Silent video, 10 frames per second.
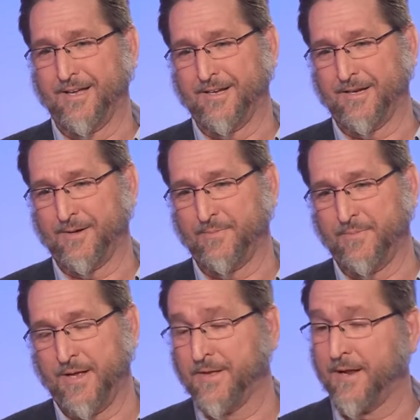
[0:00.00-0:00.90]
Um,
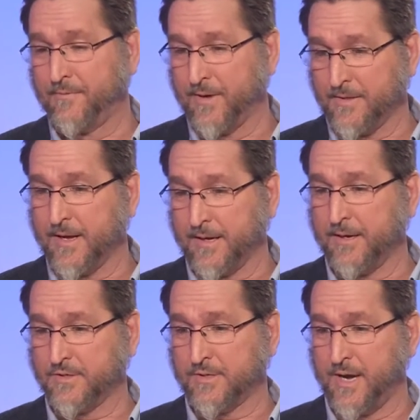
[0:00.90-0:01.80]
and then I, I,
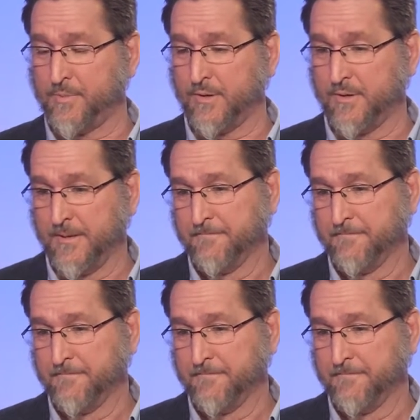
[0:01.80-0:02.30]
got a stipend.